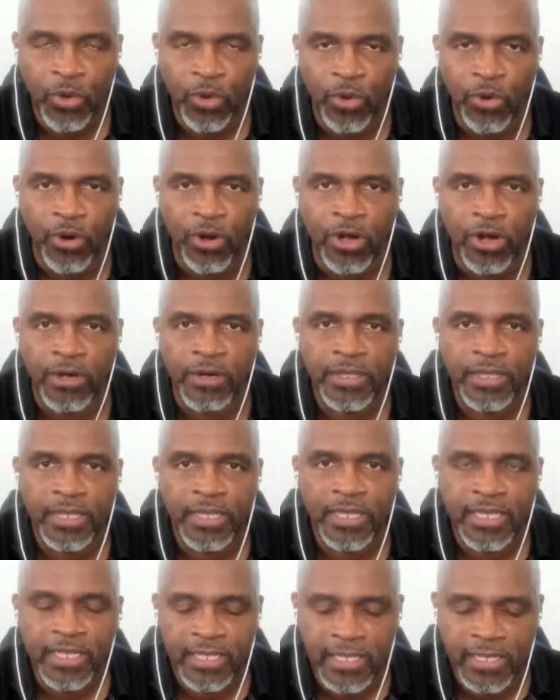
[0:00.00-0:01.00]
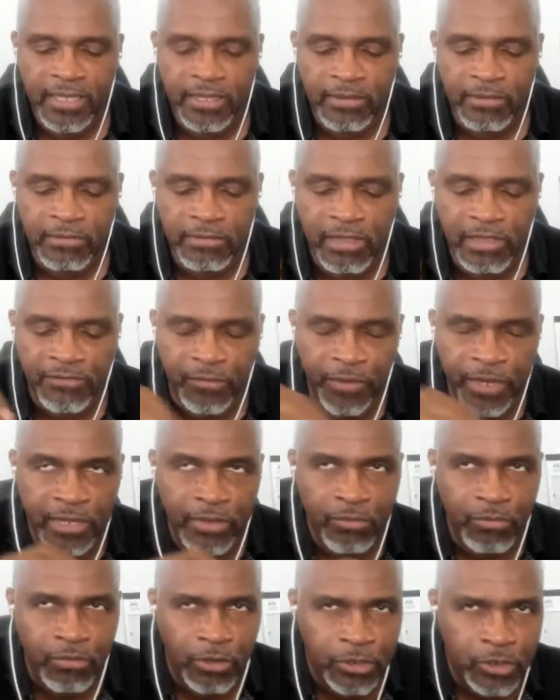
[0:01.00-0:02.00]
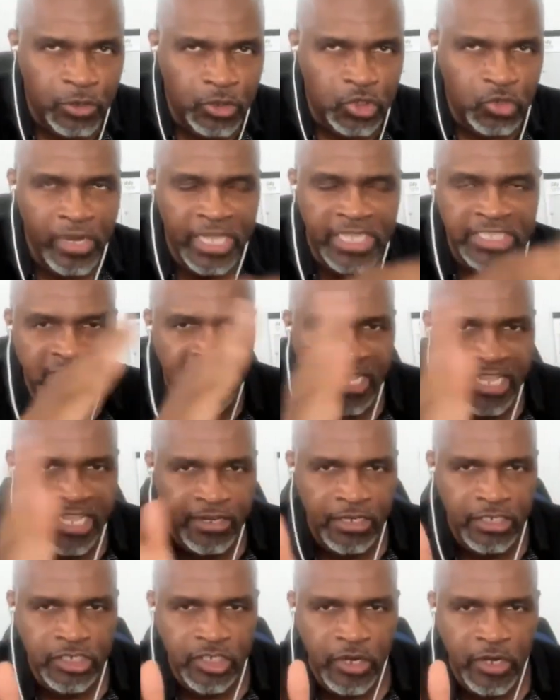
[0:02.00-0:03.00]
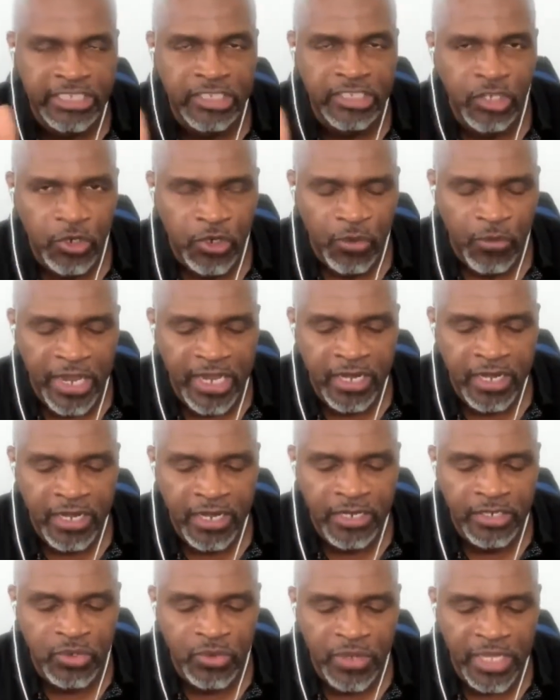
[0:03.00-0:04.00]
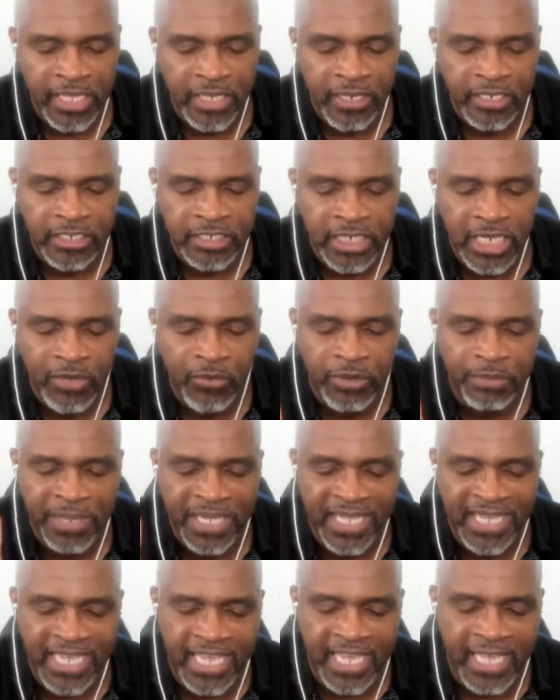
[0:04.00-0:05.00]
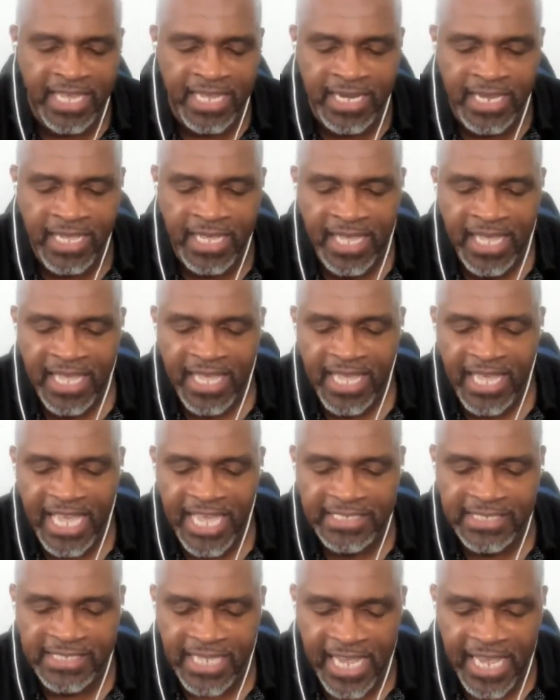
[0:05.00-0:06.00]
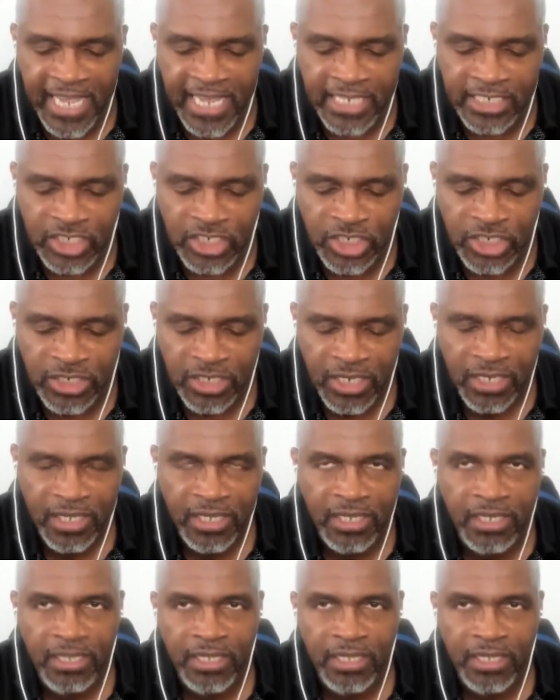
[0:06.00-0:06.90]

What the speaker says: Or if we were to transliterate it into English, it would be N, S, H,